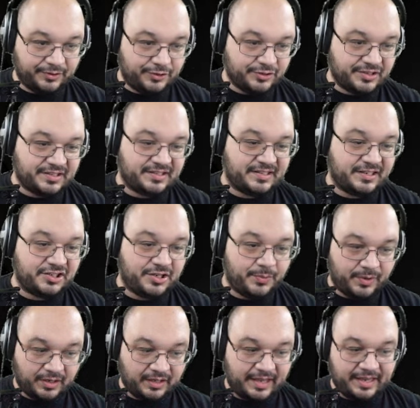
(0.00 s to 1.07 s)
You just essentially
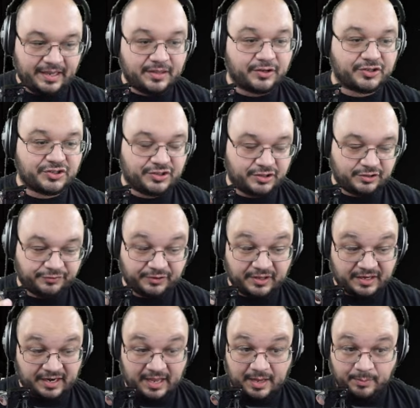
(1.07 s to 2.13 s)
want to like either search for the
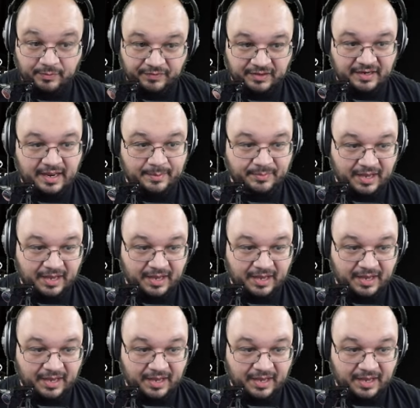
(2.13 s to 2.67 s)
name of the named